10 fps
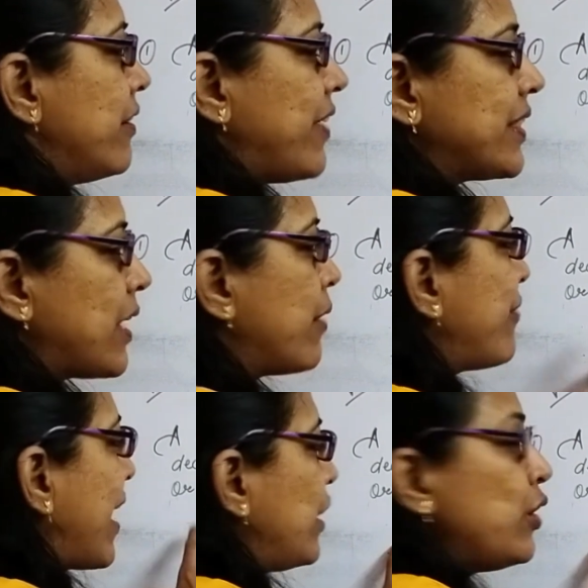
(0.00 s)
When
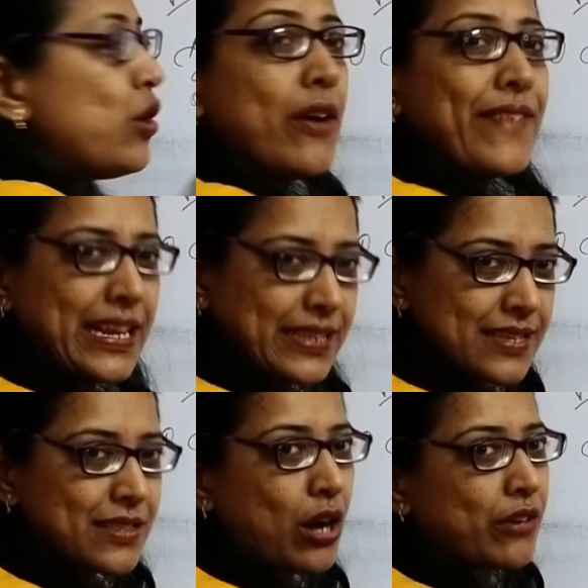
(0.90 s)
the value of x
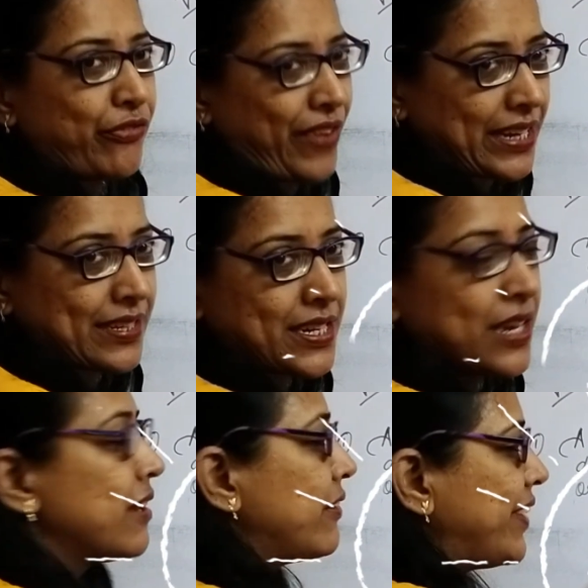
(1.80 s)
is not fixed,
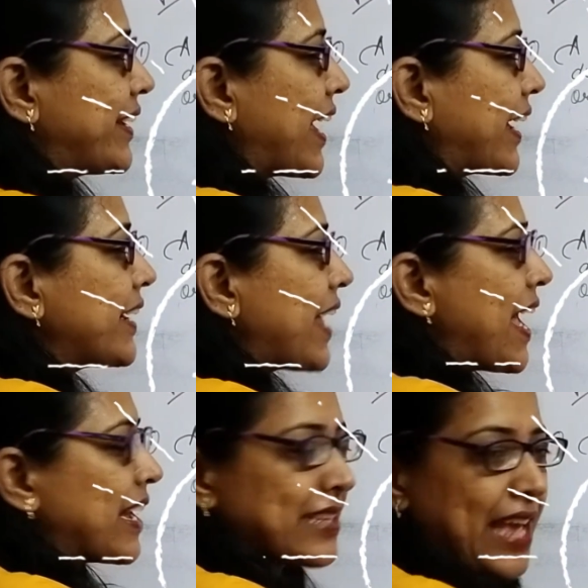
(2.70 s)
we take it
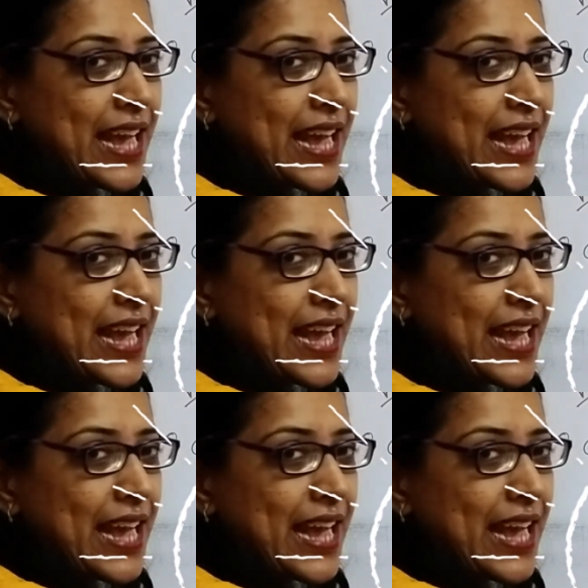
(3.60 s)
x.